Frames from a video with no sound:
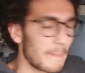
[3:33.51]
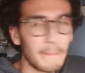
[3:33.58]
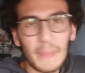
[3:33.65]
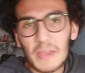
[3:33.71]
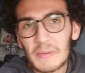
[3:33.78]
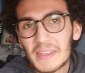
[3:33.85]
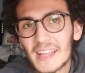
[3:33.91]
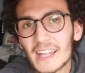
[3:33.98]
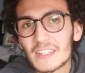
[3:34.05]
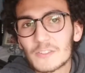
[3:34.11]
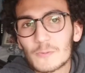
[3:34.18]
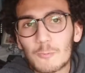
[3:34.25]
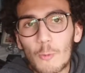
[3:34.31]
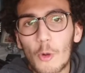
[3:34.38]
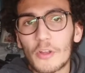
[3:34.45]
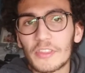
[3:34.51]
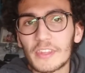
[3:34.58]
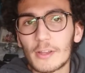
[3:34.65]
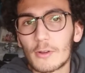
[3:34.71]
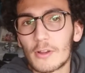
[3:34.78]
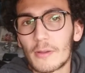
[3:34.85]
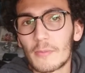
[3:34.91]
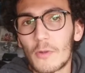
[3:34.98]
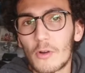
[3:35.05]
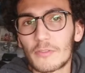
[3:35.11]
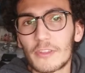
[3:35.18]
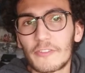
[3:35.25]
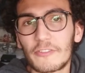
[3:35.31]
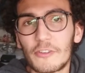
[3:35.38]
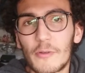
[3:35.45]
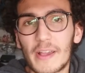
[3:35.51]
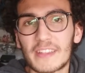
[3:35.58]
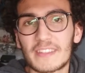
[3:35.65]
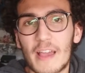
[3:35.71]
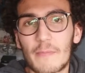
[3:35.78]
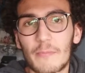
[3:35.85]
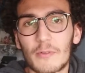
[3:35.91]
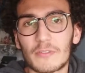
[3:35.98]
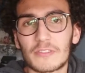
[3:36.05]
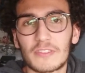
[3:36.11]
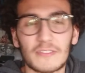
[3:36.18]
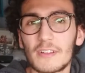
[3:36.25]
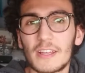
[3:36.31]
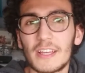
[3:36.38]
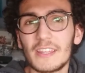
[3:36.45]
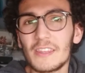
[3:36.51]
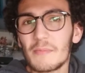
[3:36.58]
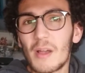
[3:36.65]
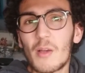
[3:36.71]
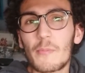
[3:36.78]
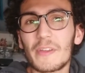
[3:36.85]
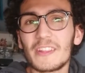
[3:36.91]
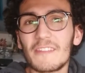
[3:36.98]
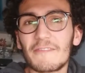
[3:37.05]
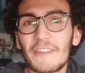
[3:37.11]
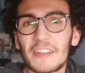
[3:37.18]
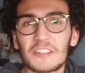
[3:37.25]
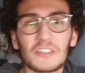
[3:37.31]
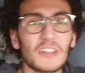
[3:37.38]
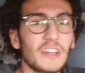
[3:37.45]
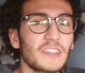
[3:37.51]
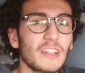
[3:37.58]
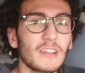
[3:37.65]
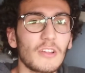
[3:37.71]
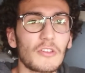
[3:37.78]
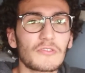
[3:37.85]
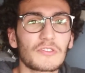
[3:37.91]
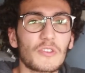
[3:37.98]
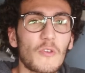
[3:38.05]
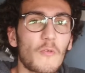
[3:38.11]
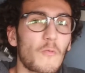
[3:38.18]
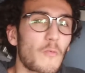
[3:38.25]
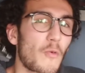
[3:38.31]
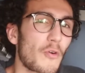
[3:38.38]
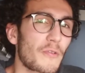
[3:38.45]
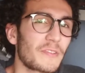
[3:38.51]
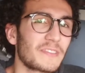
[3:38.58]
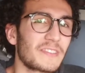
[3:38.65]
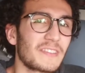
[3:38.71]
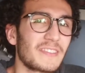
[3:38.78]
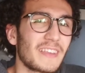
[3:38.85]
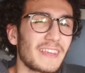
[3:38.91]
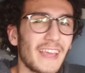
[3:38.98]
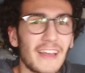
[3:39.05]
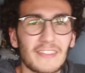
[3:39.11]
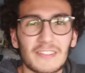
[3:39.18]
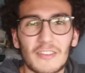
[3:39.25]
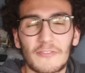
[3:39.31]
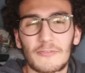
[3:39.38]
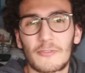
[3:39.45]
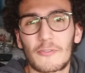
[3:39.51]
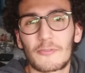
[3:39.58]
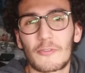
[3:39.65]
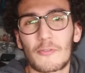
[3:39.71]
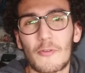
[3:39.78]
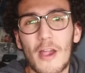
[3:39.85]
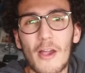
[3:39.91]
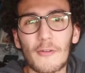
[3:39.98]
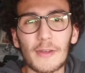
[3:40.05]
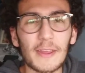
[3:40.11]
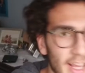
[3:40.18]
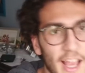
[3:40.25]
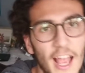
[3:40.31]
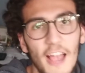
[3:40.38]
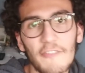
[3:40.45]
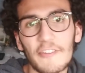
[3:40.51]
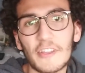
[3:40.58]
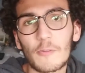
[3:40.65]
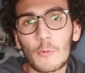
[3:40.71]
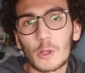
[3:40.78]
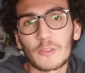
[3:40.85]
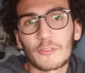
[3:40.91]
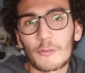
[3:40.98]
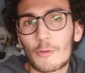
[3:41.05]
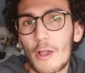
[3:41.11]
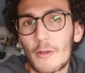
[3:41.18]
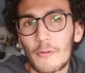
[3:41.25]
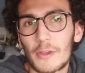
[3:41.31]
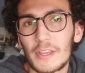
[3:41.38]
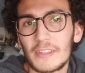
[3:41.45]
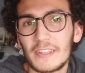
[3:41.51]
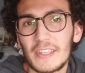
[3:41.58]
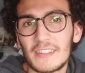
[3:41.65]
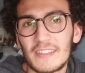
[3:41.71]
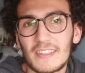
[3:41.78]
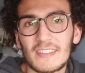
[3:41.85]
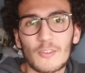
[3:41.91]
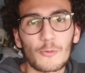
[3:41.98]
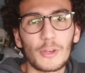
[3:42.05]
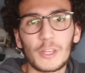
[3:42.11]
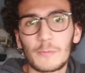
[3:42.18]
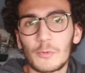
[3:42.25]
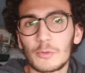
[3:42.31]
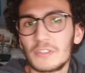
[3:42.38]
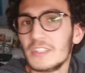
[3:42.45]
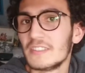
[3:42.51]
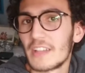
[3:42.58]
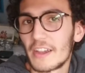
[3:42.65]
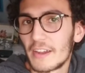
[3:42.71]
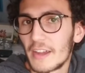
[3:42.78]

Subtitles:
maybe that's one of the few examples. And in my opinion, Vettel and Alonso weren't the answer for Ferrari. I think what Ferrari needs is a reboot in their